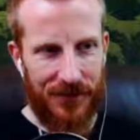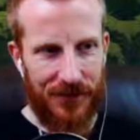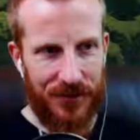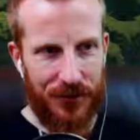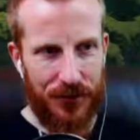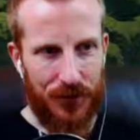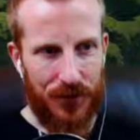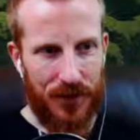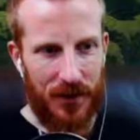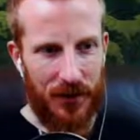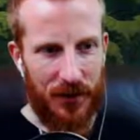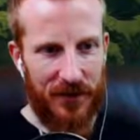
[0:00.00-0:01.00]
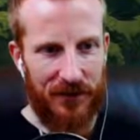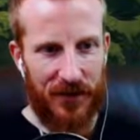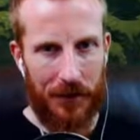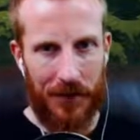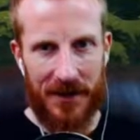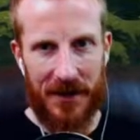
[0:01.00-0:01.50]
new wheat
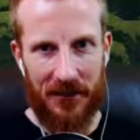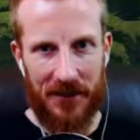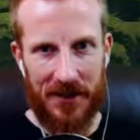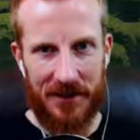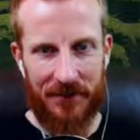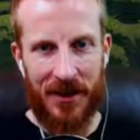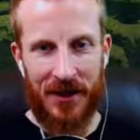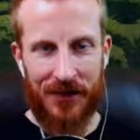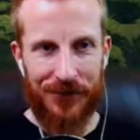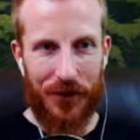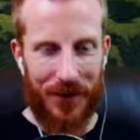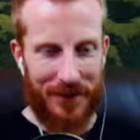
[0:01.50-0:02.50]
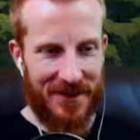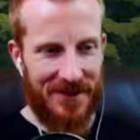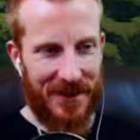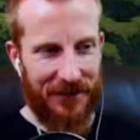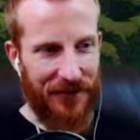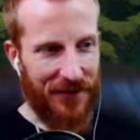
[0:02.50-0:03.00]
farming area. So I'm
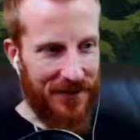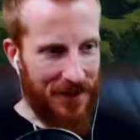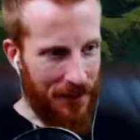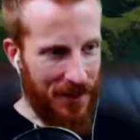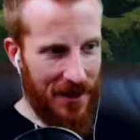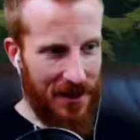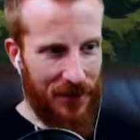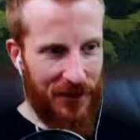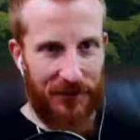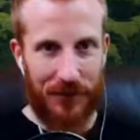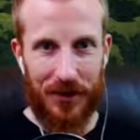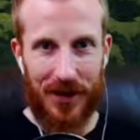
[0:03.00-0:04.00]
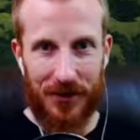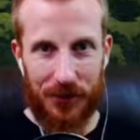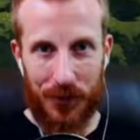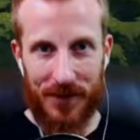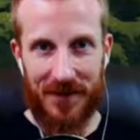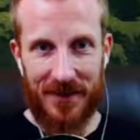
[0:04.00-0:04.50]
excited for this. I'm going to cut away from you guys
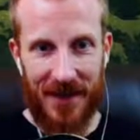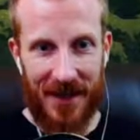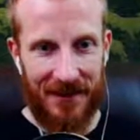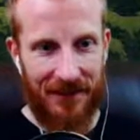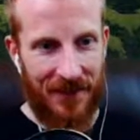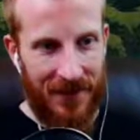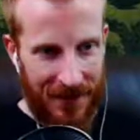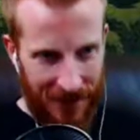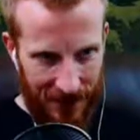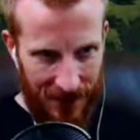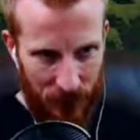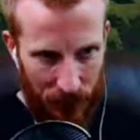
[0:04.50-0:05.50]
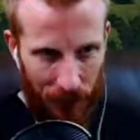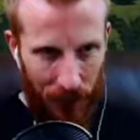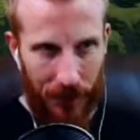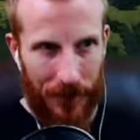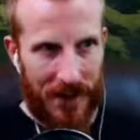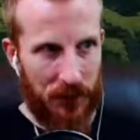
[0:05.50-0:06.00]
once again, and we will
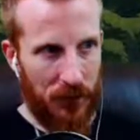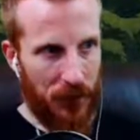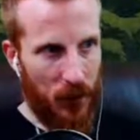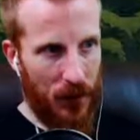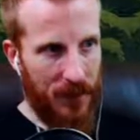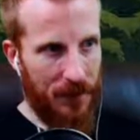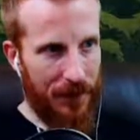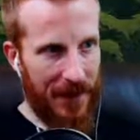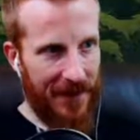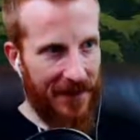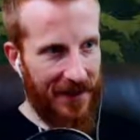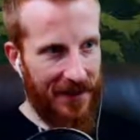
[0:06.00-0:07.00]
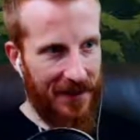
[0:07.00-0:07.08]
come back when we're ready to buy that